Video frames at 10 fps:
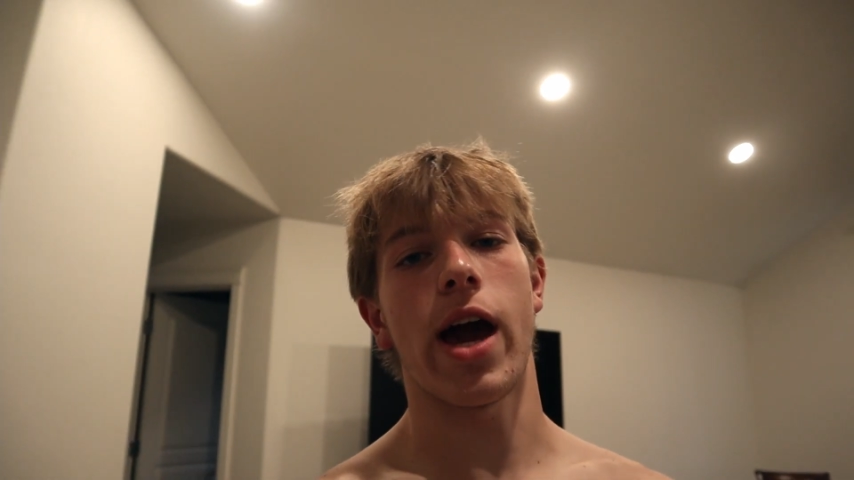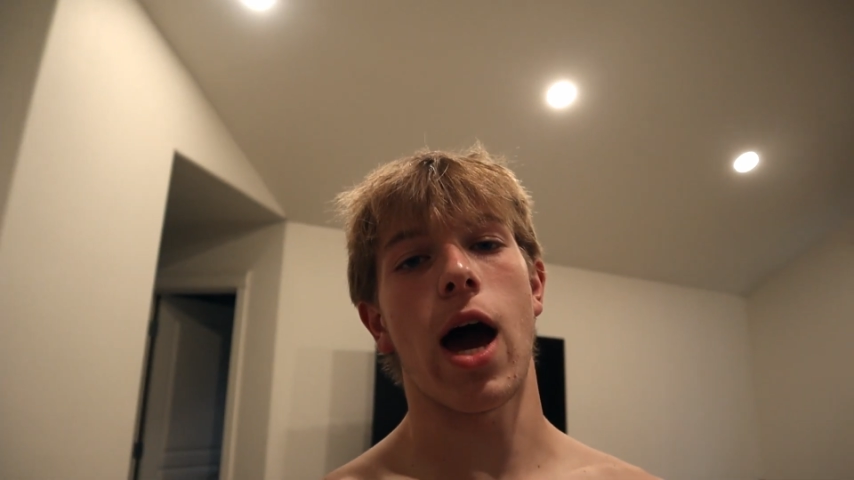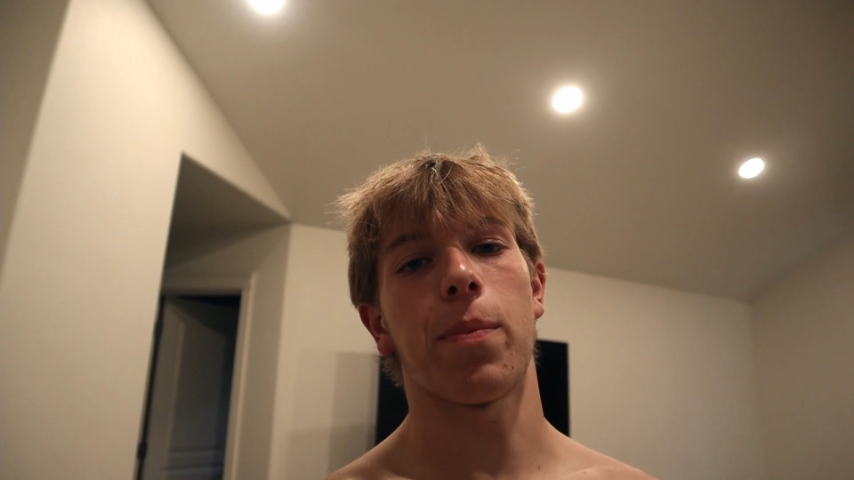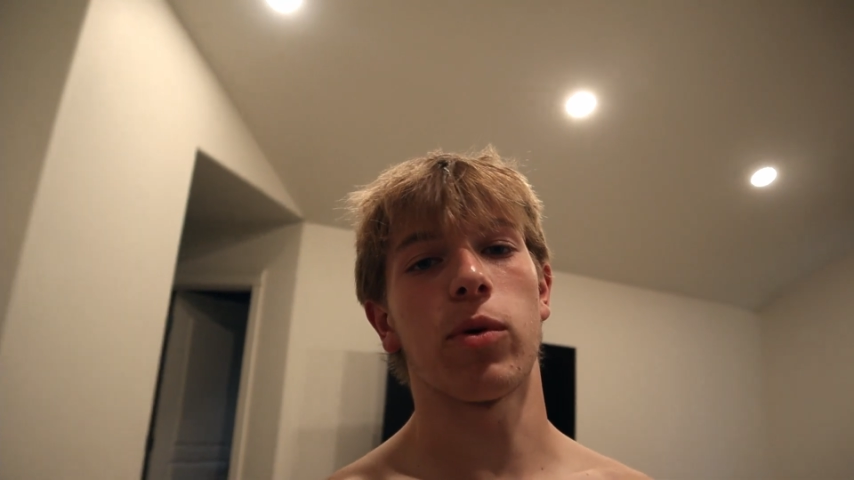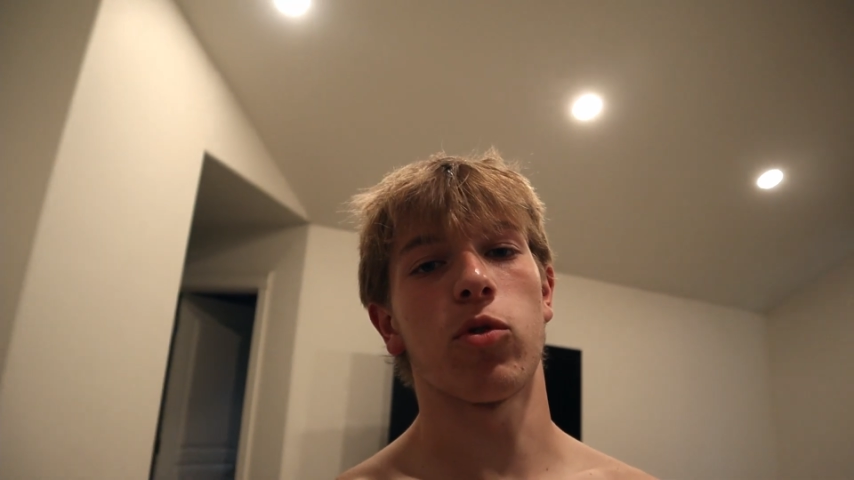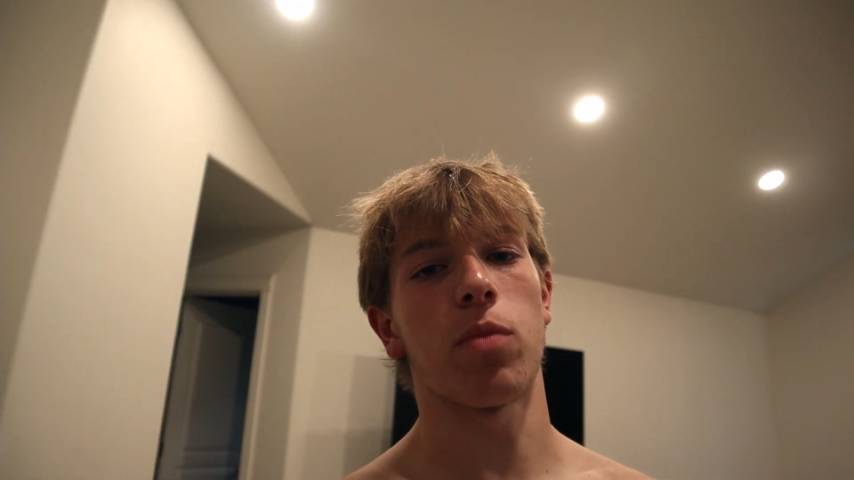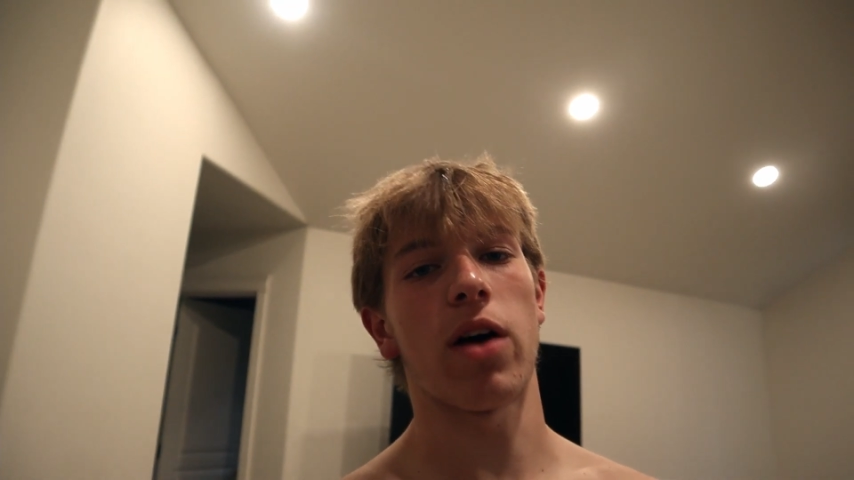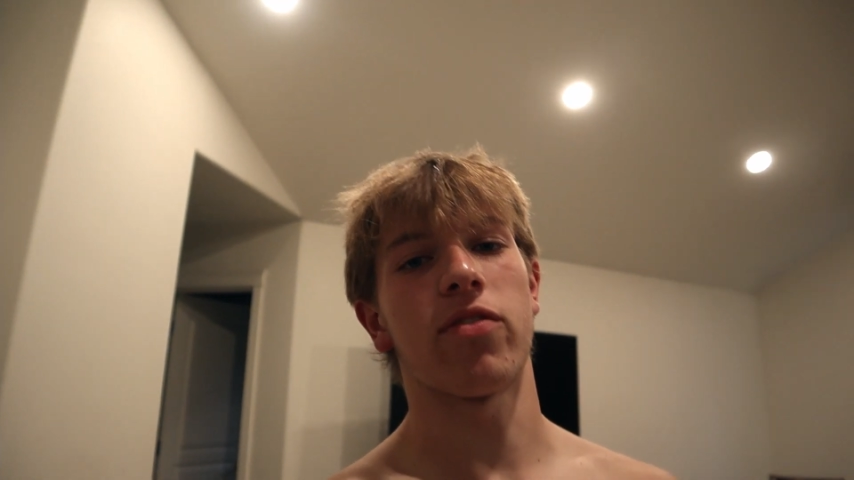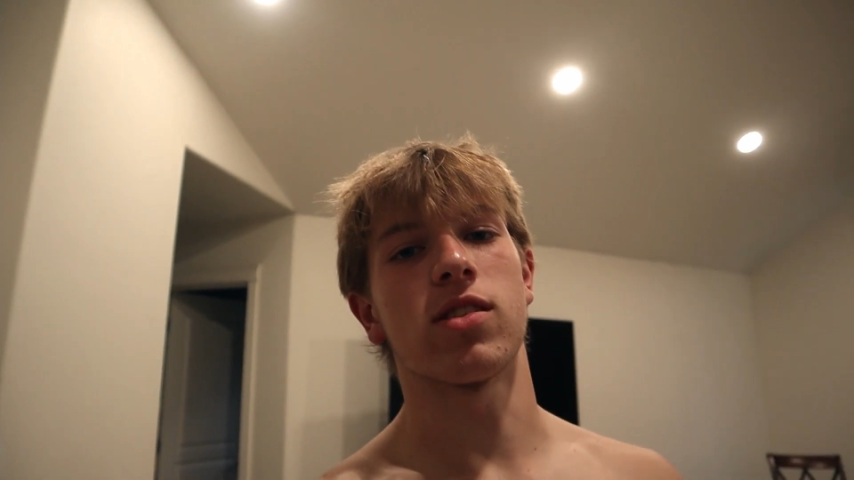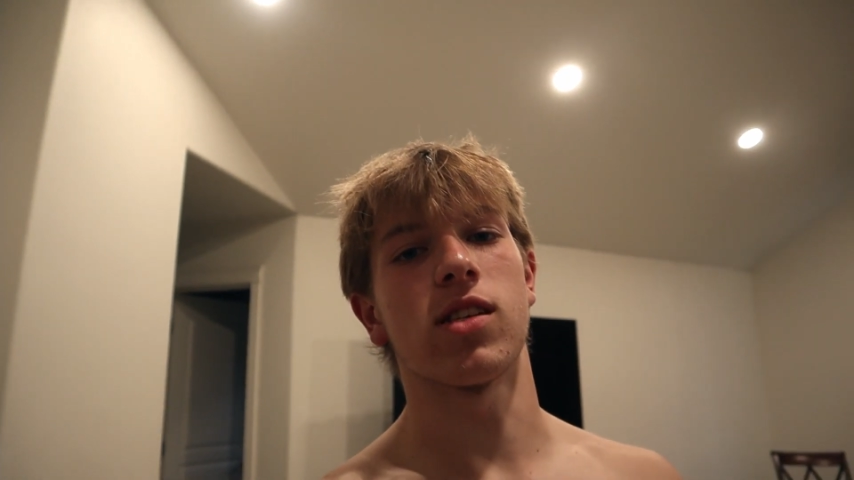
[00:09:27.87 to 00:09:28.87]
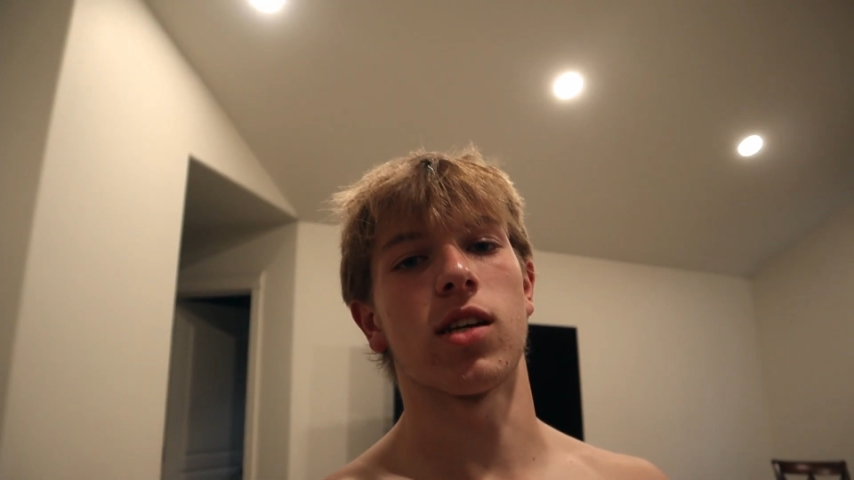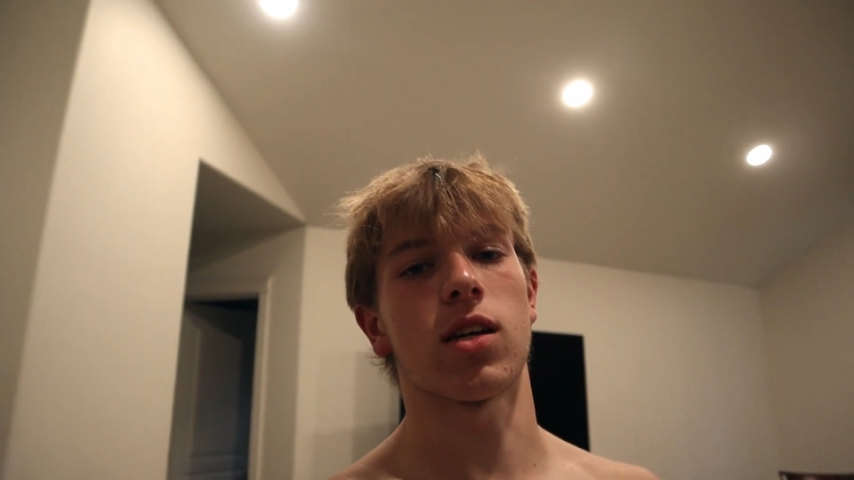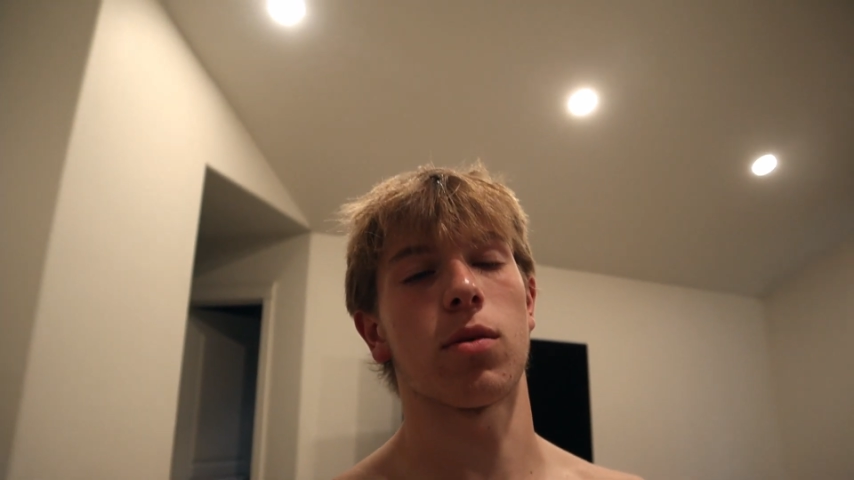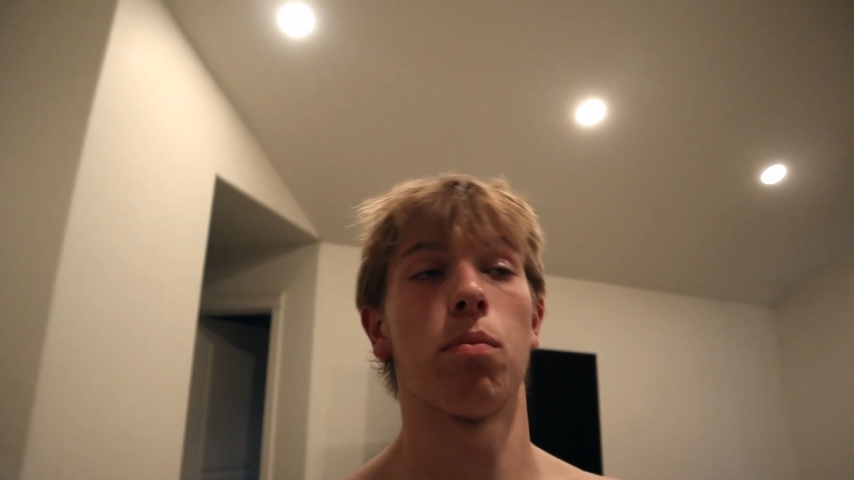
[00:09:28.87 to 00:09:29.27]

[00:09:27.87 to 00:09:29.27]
happy with my physique,